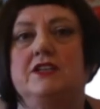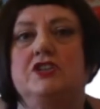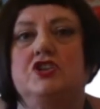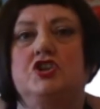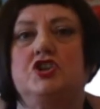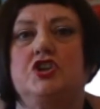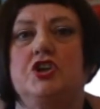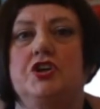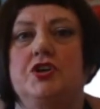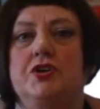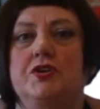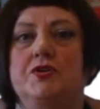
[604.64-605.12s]

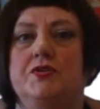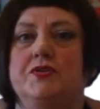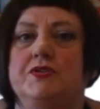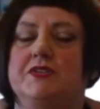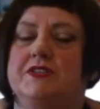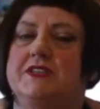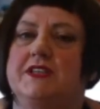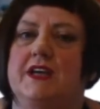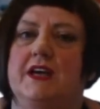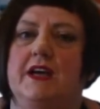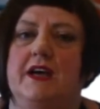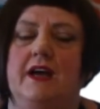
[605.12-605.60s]

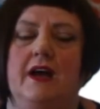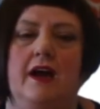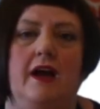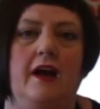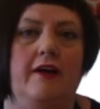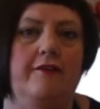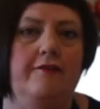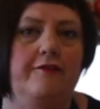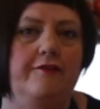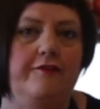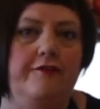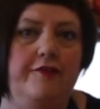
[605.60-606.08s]
turns
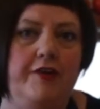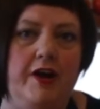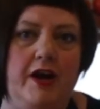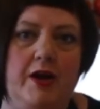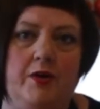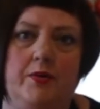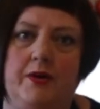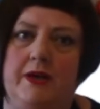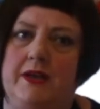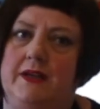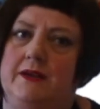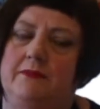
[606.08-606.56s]
a
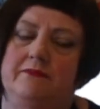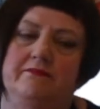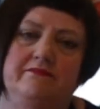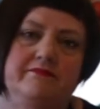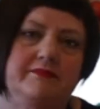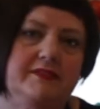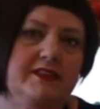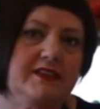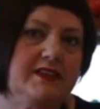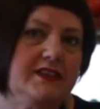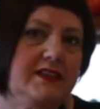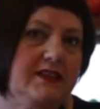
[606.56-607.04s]
very
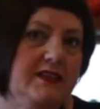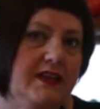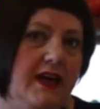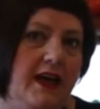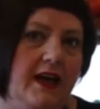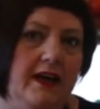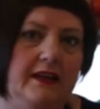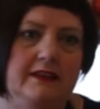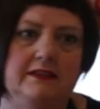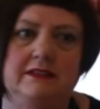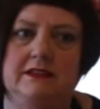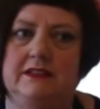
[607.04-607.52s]

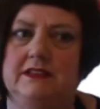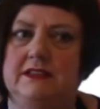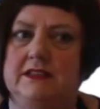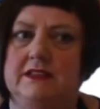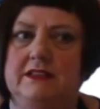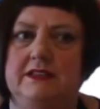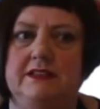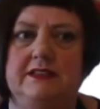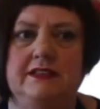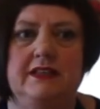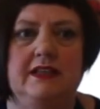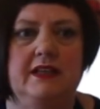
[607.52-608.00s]

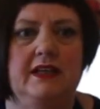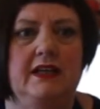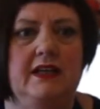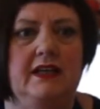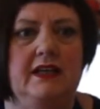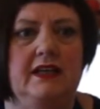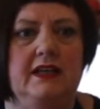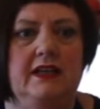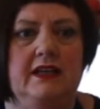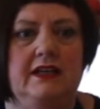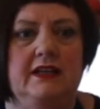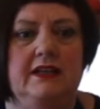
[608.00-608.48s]
standard
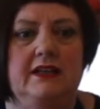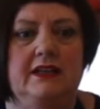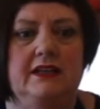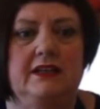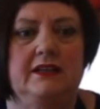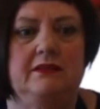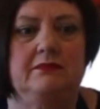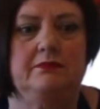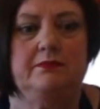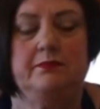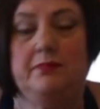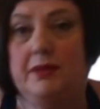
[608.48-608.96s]

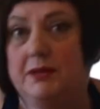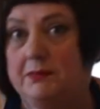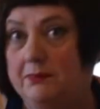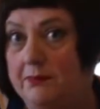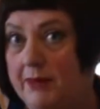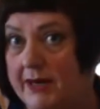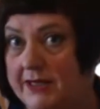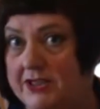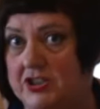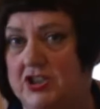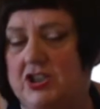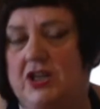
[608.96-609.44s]
but
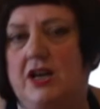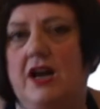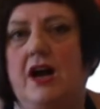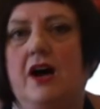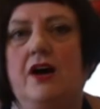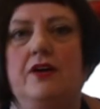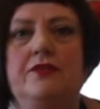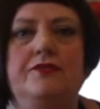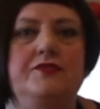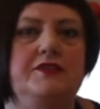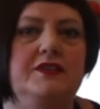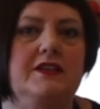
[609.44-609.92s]
much
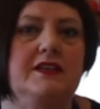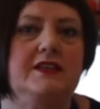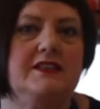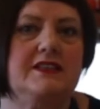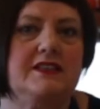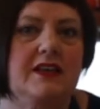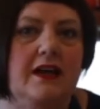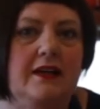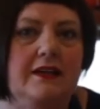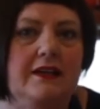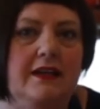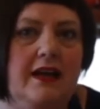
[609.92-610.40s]
loved
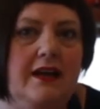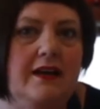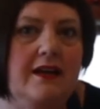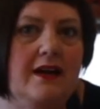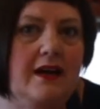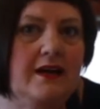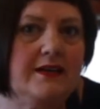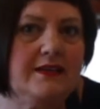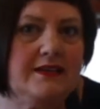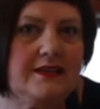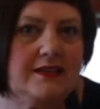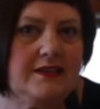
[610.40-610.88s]
Sunday
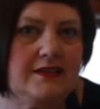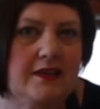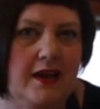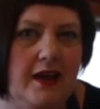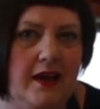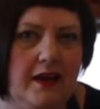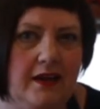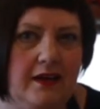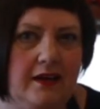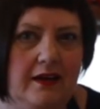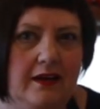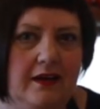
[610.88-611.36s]
night
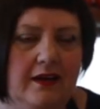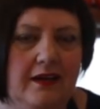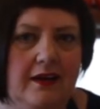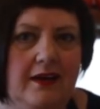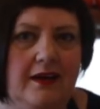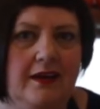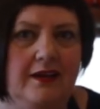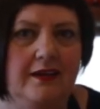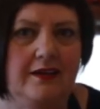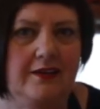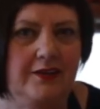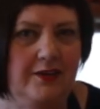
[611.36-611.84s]
snack,
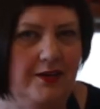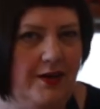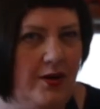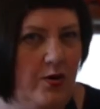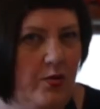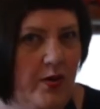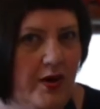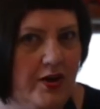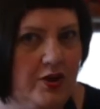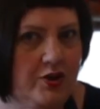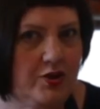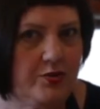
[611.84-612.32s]
you know,
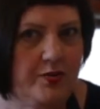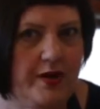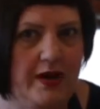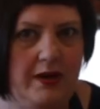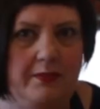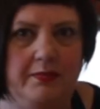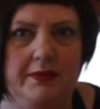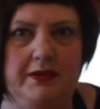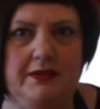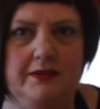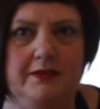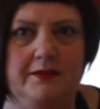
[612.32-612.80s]
Welsh
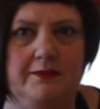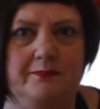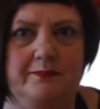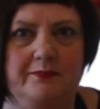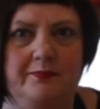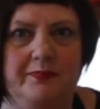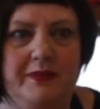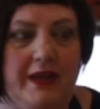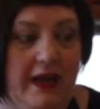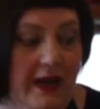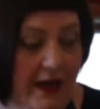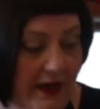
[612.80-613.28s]
rarebit.
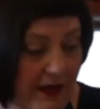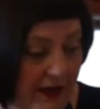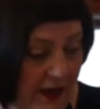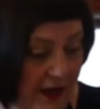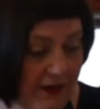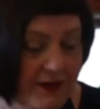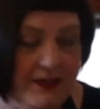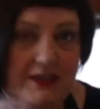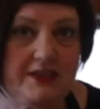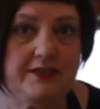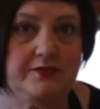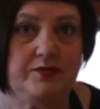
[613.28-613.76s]

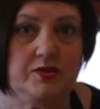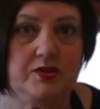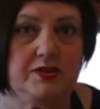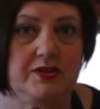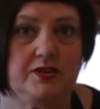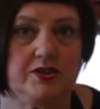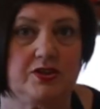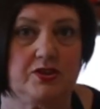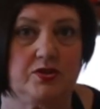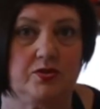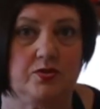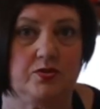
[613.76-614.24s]
Now this Worcester
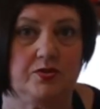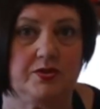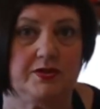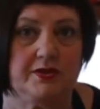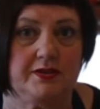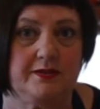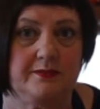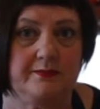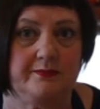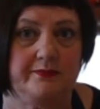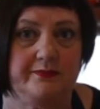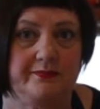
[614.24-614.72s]

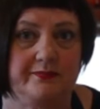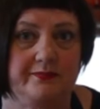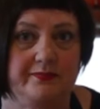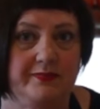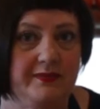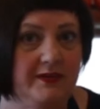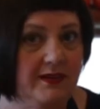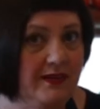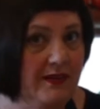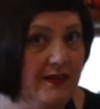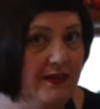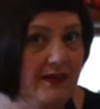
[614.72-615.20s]
sauce
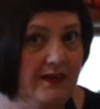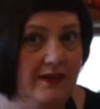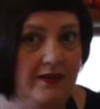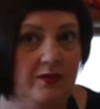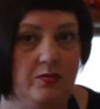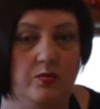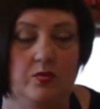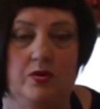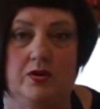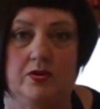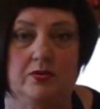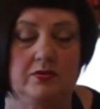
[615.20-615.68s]

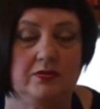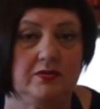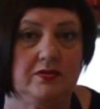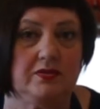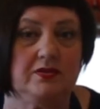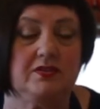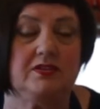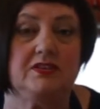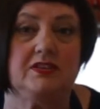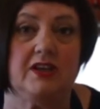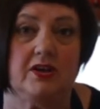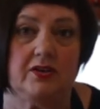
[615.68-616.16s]
will
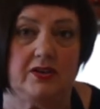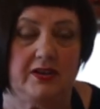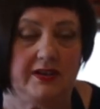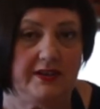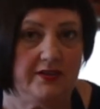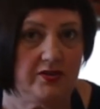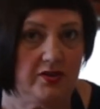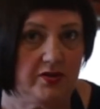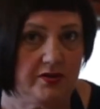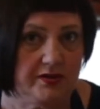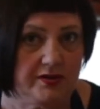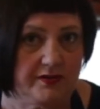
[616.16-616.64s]
totally
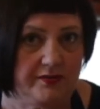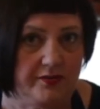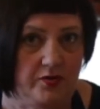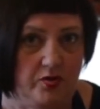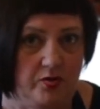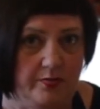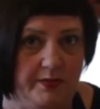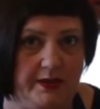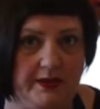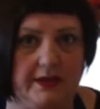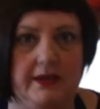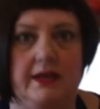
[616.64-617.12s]

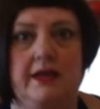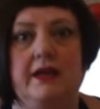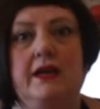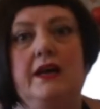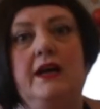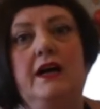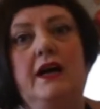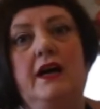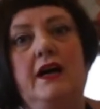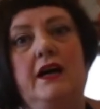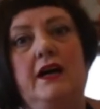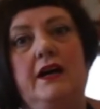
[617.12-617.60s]
transform it.
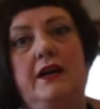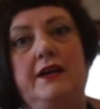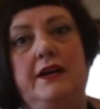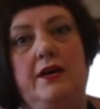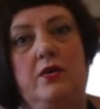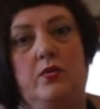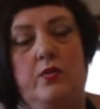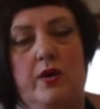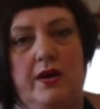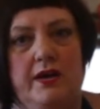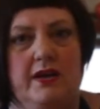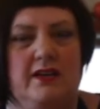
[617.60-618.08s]

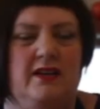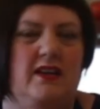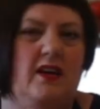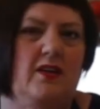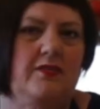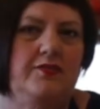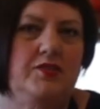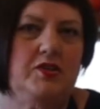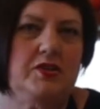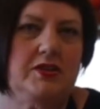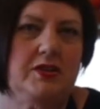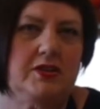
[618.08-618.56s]
Now what
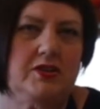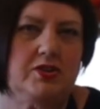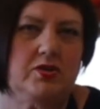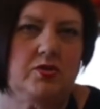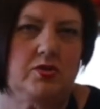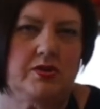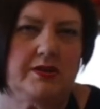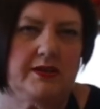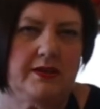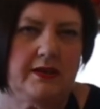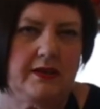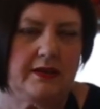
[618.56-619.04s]
Worcester
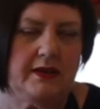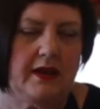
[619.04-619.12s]
sauce,